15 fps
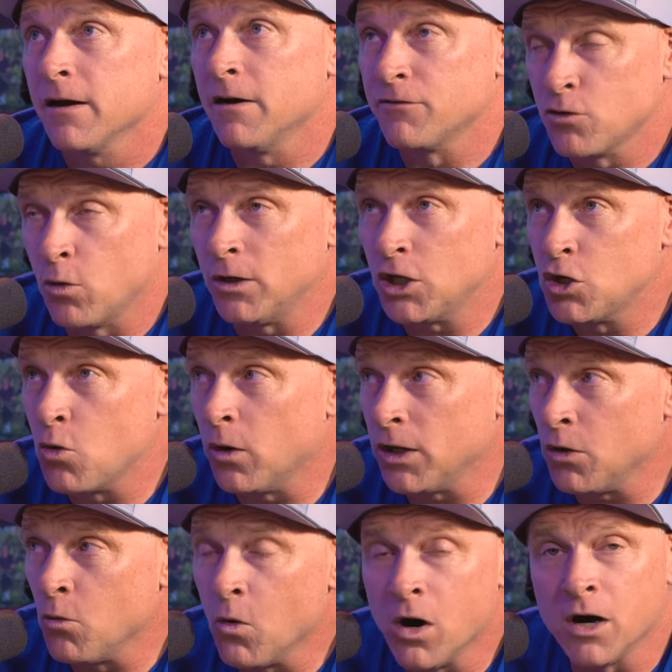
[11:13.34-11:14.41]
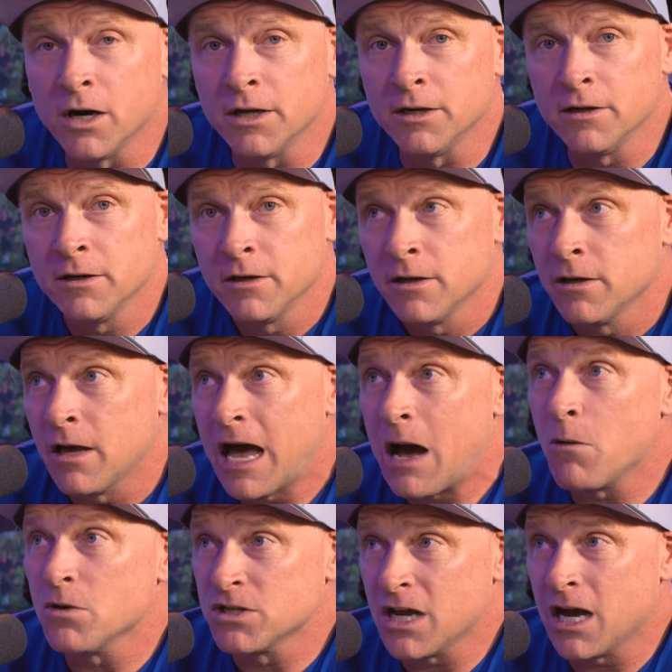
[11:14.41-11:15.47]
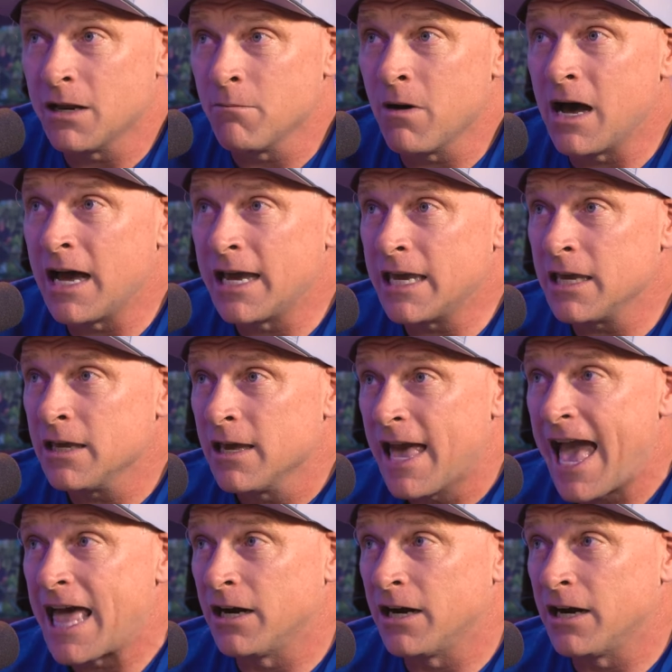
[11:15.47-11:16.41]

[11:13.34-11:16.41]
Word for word: of 2021, I was on my